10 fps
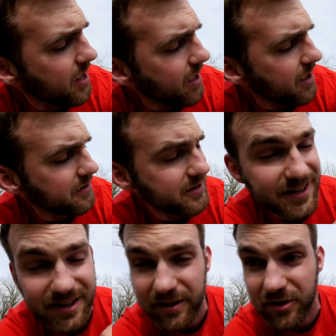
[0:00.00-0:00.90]
and
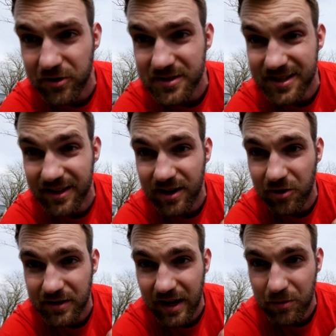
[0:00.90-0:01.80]
a non-sticking
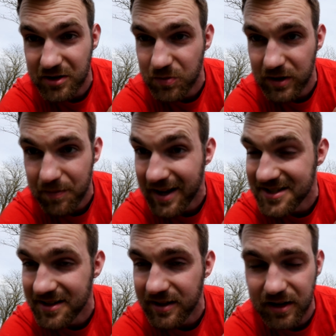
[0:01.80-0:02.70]
out camera is really
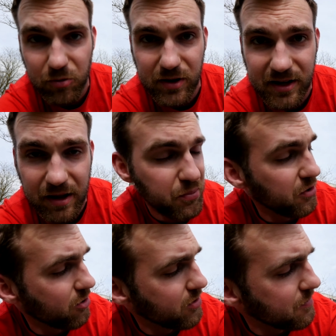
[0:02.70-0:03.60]
amazing that they really can
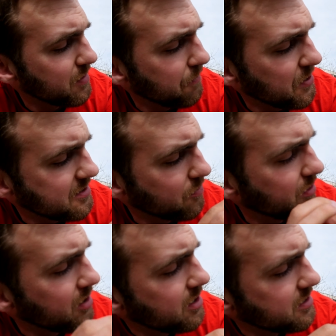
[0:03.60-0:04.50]
put 30 megapixel
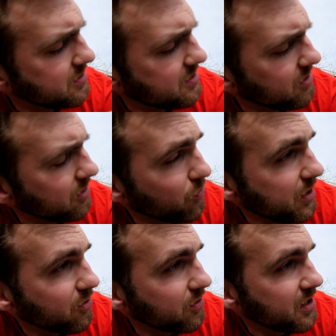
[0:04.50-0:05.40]
with still
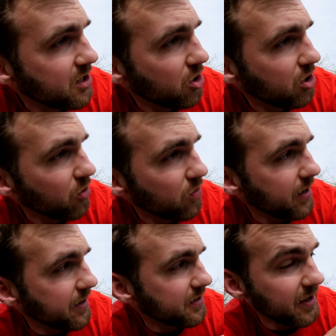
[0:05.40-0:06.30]
really good low
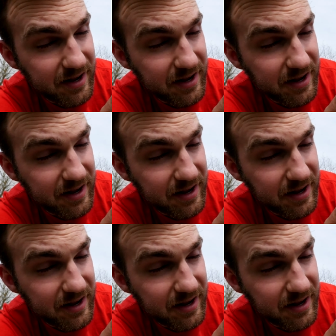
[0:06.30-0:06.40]
light,